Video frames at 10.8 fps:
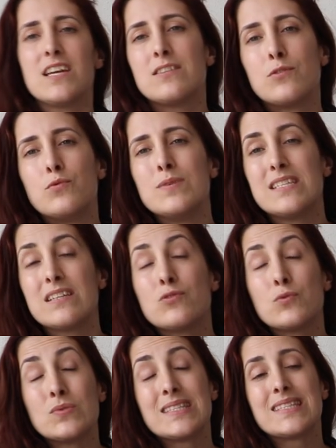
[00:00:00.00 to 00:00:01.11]
has a reason
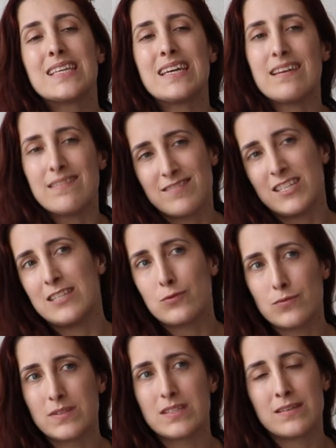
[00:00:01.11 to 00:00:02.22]
to stay into
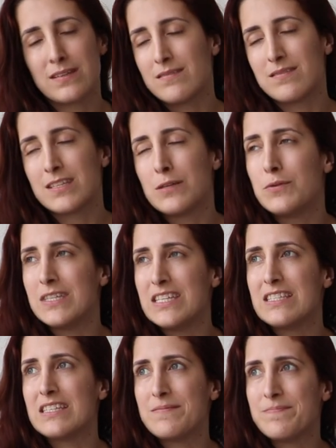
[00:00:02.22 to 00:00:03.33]

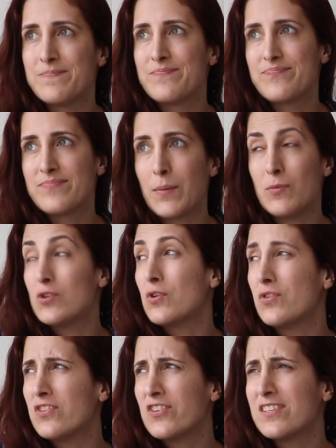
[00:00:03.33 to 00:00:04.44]
Serenity. But you're
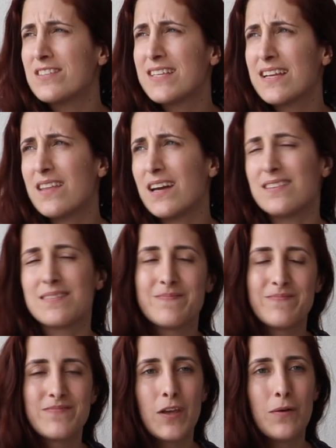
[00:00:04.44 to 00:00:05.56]
not gonna say that,
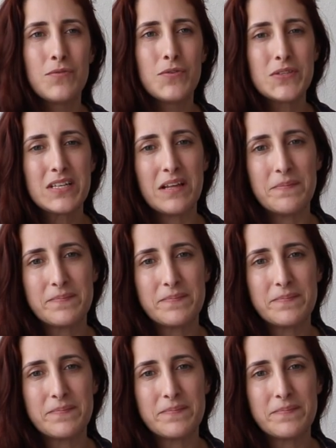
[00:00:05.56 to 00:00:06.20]
obviously.